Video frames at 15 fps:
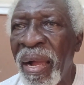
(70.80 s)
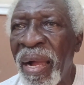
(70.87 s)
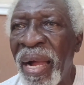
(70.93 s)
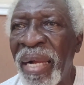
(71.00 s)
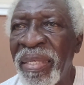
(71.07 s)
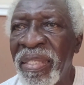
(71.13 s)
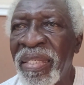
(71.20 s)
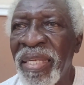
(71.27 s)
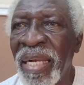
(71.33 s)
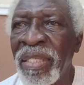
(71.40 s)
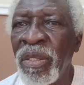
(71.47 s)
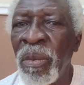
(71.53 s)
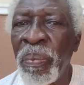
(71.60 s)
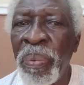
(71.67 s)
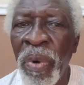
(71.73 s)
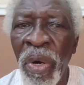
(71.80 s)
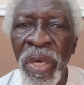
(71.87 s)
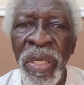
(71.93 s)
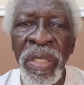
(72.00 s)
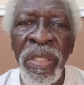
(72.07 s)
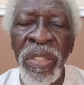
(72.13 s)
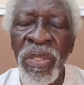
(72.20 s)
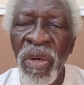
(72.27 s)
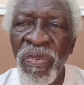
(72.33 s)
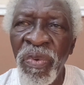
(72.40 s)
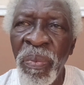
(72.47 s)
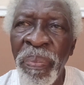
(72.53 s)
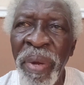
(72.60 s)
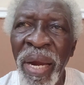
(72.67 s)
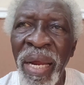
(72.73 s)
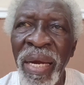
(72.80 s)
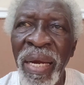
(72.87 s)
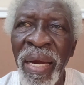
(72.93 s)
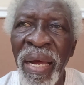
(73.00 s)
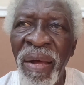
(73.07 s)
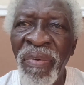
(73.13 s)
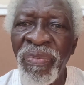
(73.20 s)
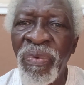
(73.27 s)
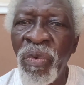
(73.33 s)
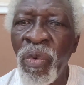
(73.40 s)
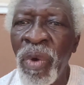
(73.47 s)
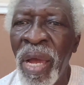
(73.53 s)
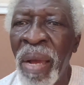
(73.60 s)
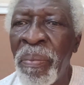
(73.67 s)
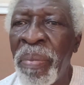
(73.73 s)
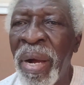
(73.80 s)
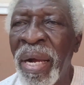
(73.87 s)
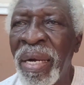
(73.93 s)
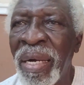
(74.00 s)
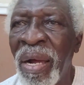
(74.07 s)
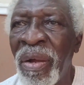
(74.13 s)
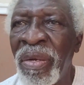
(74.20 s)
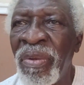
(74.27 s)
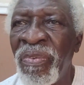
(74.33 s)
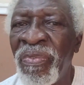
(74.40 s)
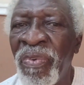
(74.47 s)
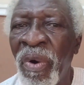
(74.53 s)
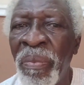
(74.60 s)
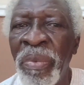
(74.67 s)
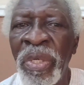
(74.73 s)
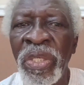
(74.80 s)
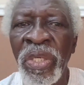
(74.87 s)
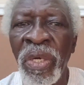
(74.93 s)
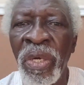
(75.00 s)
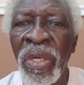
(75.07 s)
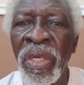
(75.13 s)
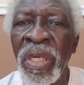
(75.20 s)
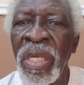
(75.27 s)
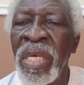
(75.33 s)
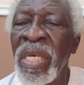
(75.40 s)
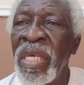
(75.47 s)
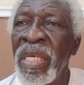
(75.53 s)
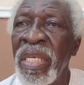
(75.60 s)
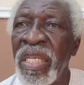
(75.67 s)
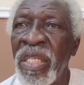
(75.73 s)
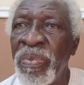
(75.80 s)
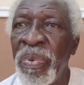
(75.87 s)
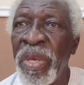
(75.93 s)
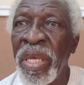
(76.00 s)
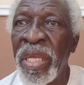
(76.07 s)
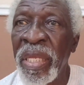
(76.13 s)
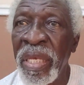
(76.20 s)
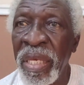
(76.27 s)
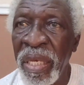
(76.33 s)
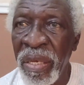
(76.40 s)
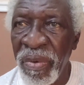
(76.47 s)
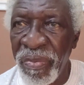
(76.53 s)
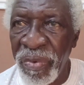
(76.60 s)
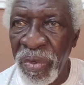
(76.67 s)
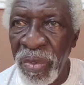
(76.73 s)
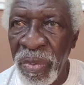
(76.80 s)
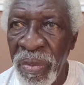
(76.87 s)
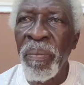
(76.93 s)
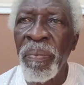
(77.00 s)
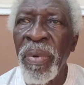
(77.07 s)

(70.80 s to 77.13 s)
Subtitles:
at the starting point of a paragraph where background information is being given.